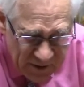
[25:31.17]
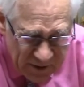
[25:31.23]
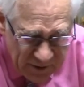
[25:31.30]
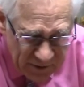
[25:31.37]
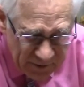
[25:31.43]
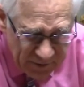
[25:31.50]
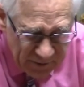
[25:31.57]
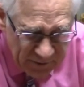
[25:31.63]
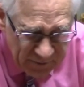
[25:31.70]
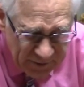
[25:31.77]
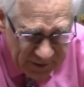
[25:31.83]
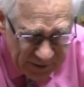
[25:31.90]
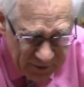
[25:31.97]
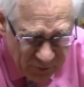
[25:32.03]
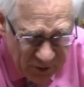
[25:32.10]

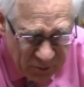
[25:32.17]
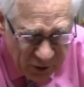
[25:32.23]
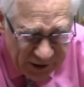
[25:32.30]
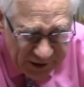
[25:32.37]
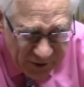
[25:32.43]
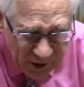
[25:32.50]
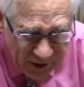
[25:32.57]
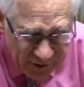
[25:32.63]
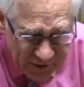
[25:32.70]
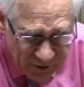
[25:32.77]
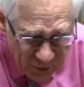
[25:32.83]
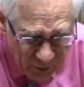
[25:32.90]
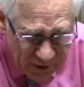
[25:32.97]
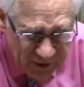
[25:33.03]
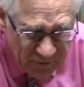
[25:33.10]
And we pray it all in your
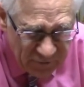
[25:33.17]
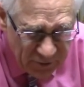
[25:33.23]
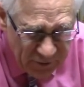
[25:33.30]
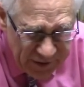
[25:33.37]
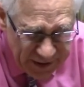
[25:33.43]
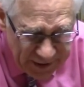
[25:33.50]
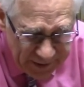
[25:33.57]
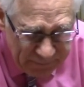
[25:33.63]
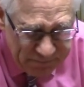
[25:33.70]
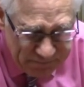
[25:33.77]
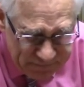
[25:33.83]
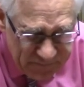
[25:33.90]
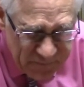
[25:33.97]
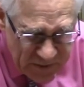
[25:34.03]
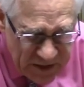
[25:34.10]
wonderful name.
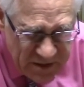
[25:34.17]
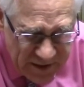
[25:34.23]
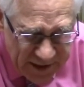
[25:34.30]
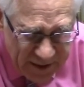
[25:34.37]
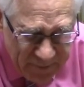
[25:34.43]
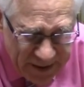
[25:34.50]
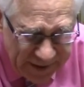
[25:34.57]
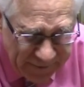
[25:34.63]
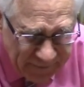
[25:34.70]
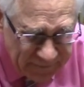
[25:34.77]
Amen.